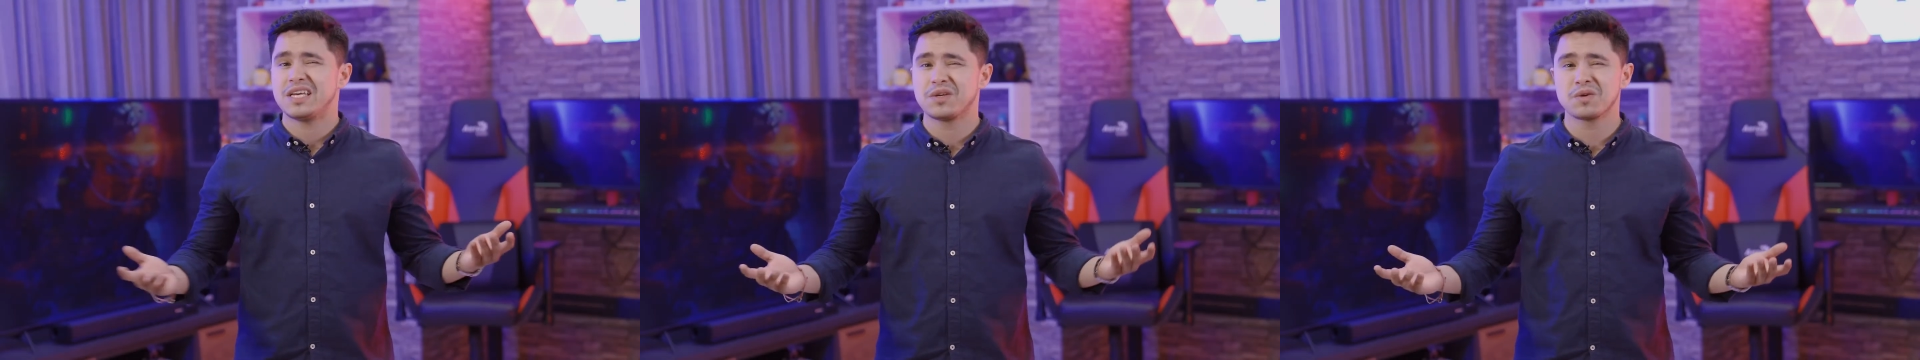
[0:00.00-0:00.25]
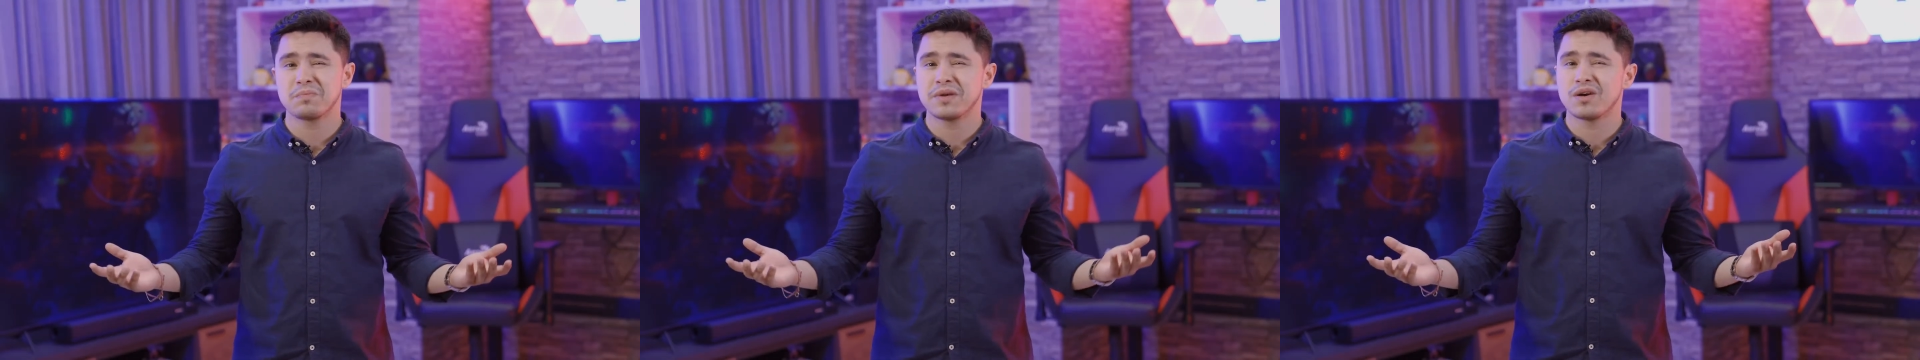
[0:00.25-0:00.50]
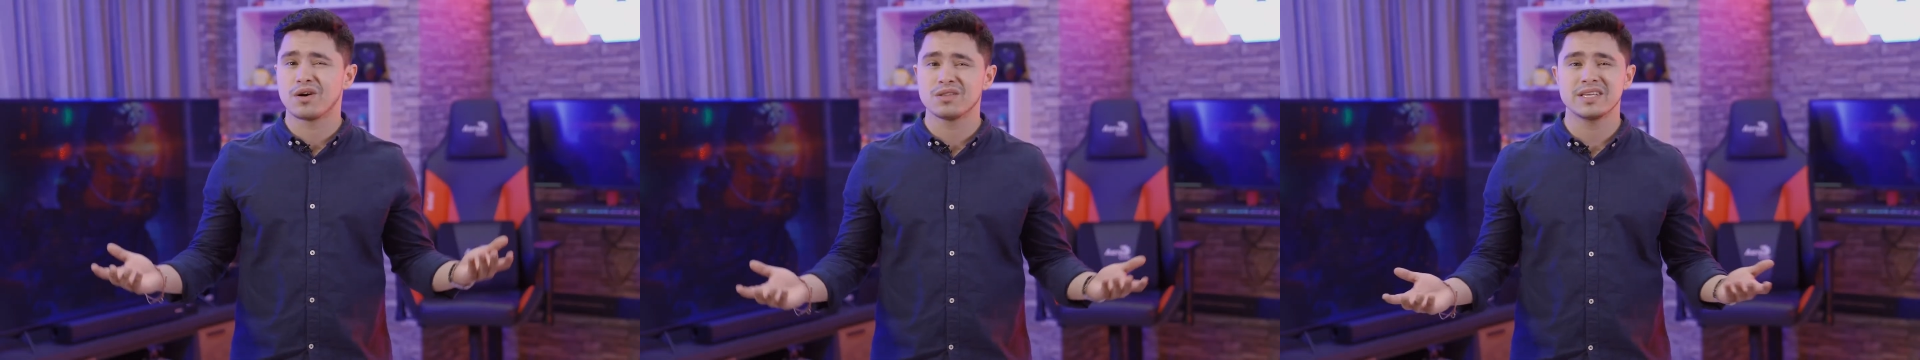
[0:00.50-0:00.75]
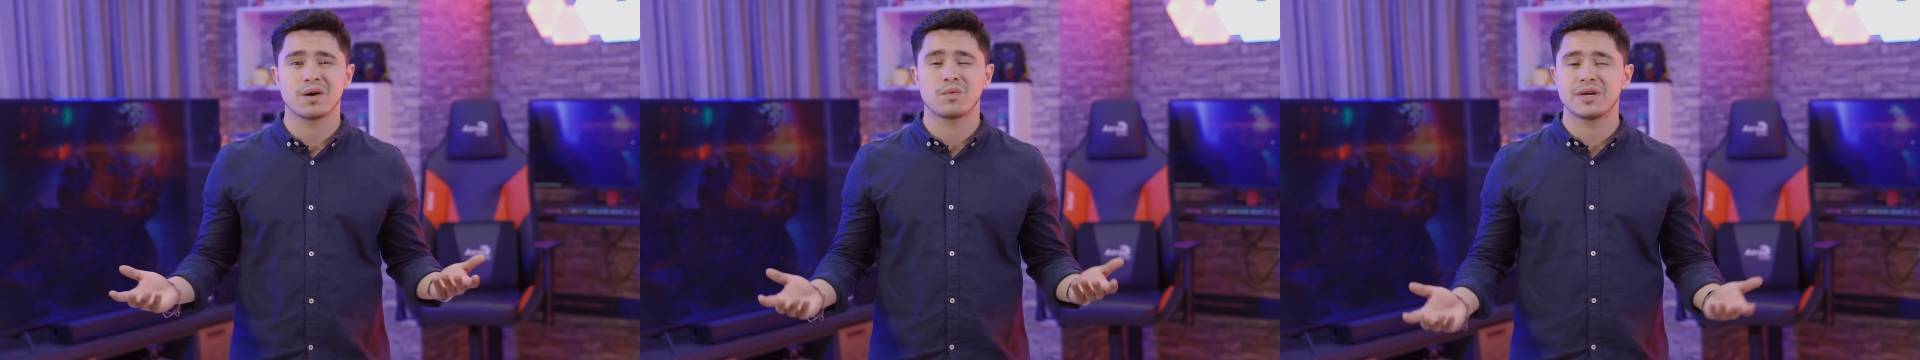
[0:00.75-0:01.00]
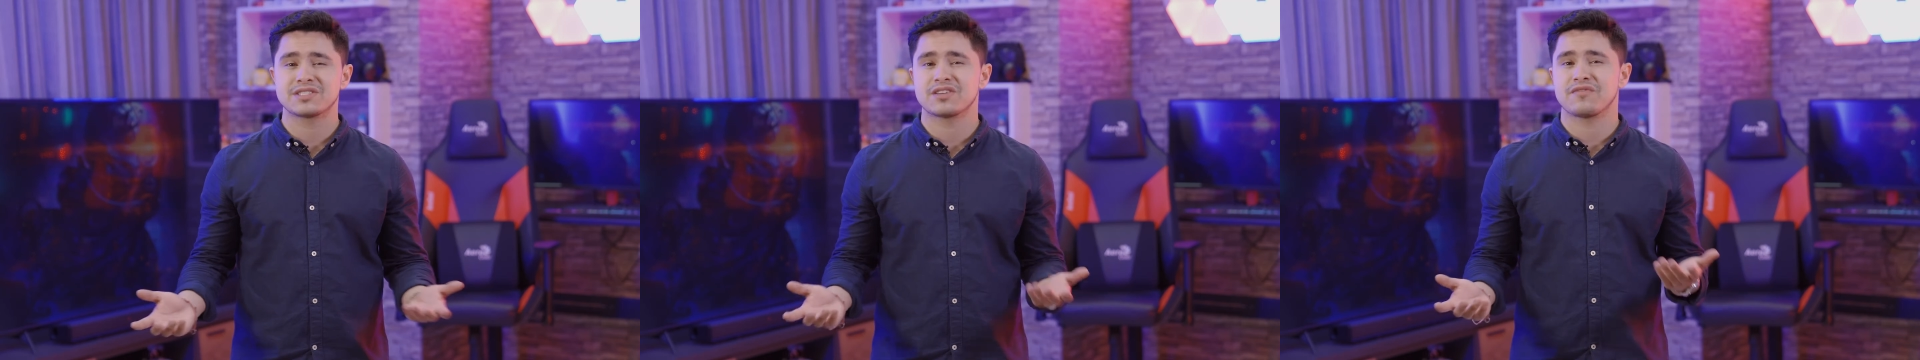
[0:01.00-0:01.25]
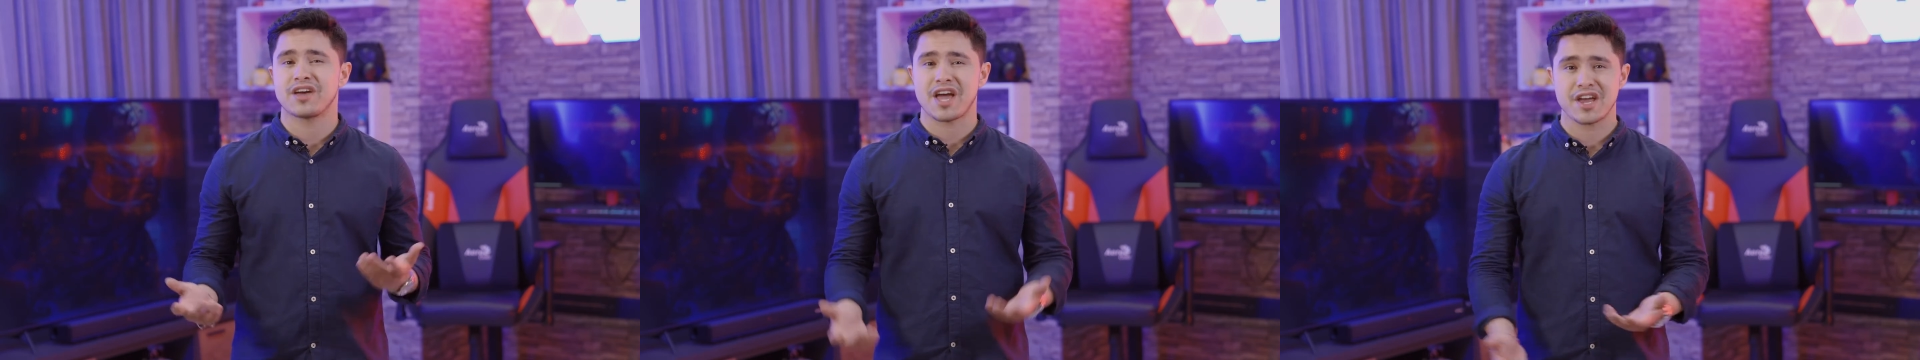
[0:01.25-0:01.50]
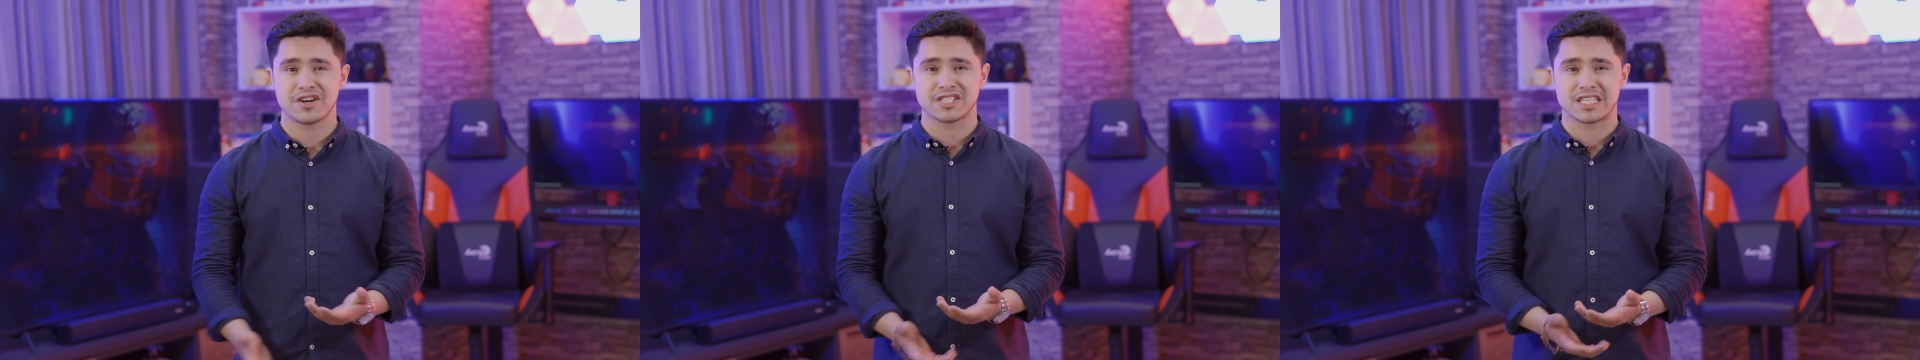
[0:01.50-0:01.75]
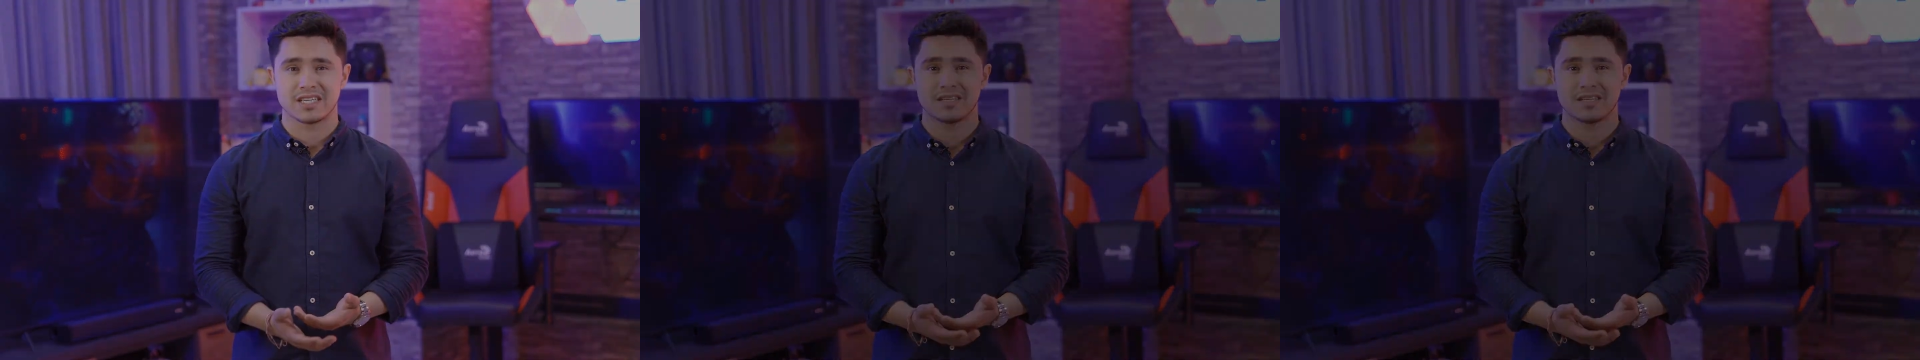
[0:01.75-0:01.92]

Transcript: it'll be only a waste of energy.